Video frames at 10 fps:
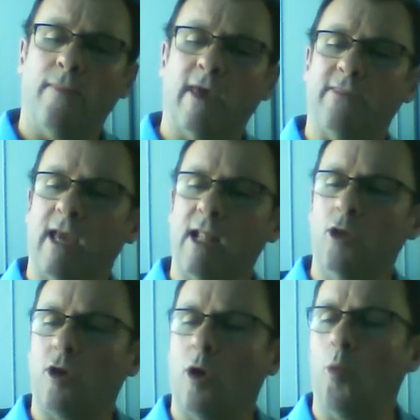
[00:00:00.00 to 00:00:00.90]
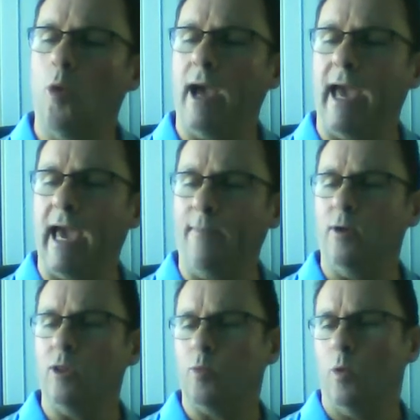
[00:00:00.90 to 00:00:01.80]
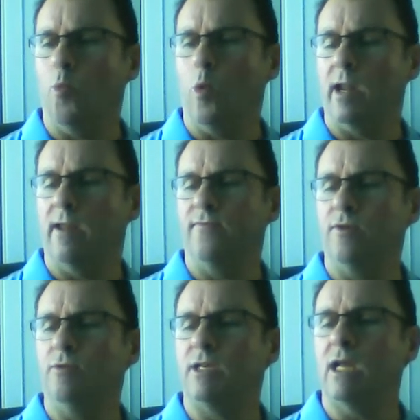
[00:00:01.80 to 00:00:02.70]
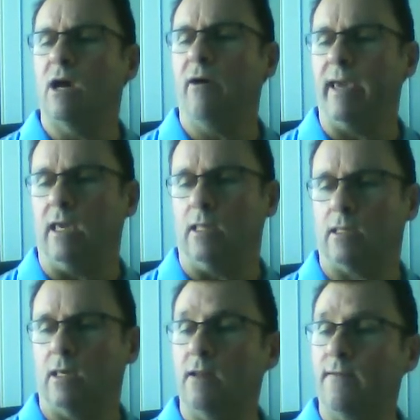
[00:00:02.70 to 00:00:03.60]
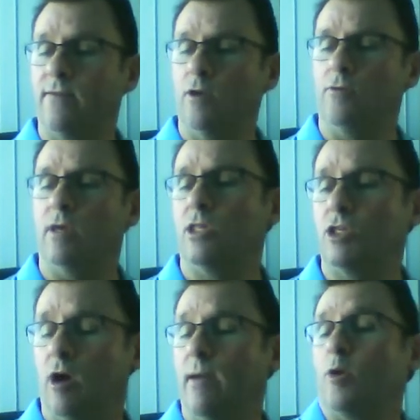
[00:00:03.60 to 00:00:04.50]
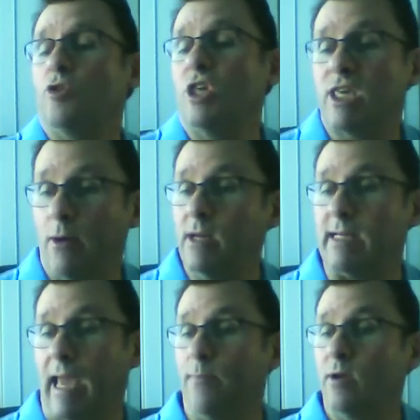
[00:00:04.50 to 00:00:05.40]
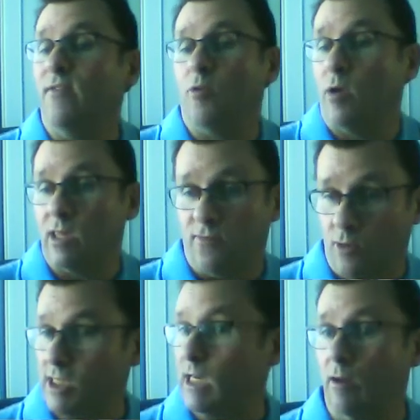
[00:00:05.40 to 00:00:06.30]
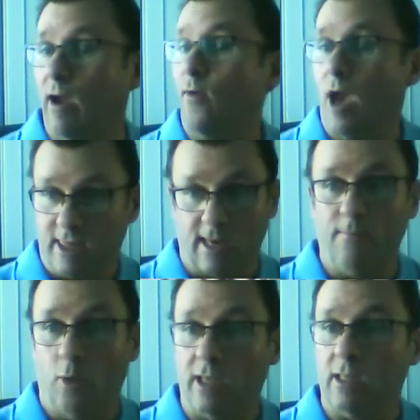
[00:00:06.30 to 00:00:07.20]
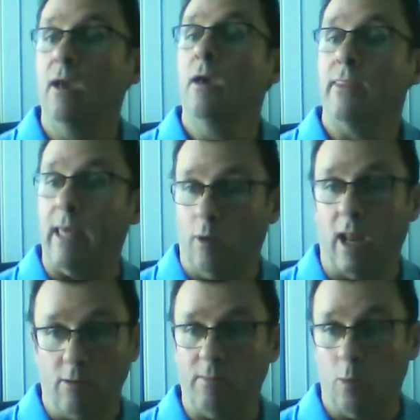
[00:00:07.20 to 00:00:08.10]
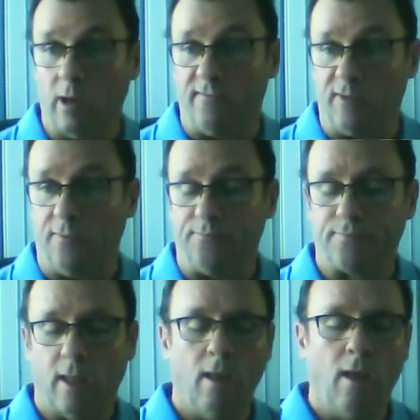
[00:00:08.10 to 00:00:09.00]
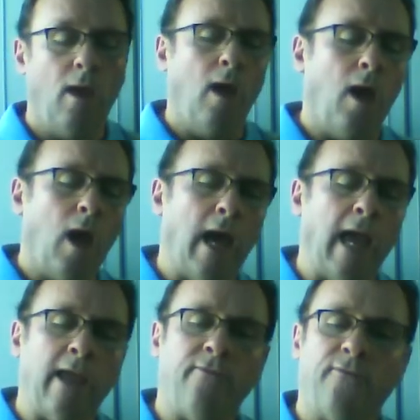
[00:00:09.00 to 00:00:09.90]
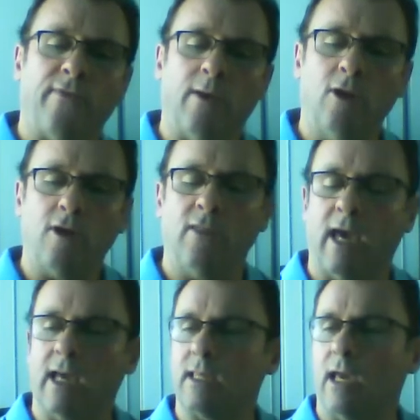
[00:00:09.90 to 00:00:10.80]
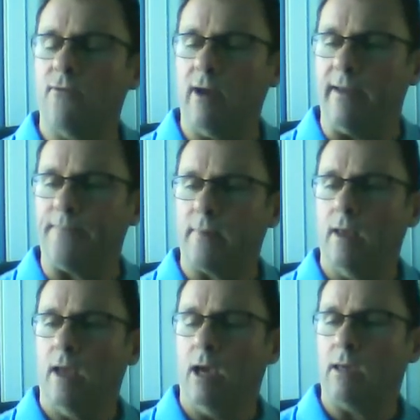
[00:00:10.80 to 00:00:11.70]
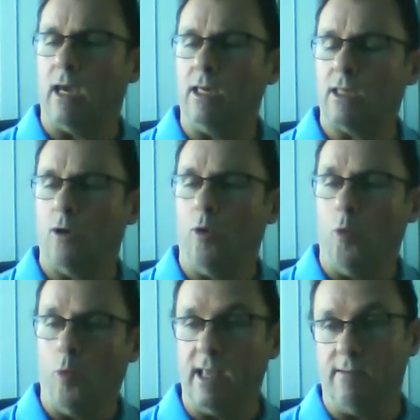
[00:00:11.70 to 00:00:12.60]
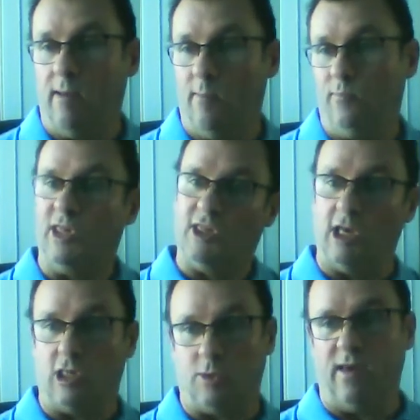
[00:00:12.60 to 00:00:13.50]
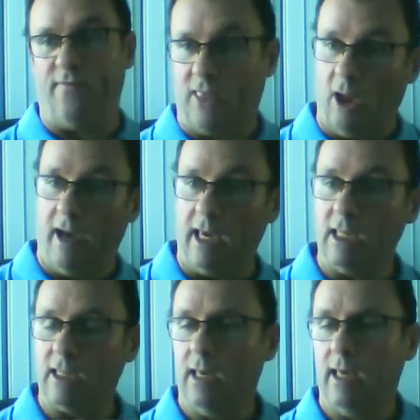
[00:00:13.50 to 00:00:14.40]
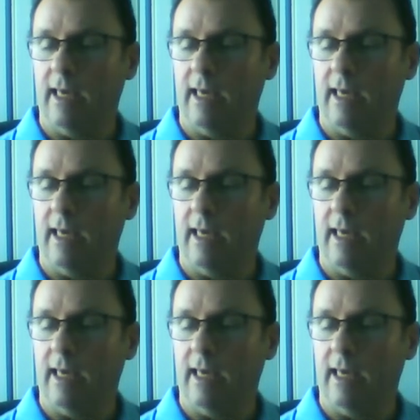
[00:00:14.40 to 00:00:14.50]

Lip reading: They then look at what happens when one of you dies in a few years' time, because it's going to happen if it runs for the rest of your life. At some point, there will only be one of you. And they look at that and say, right, okay, so when Mr. Smith dies,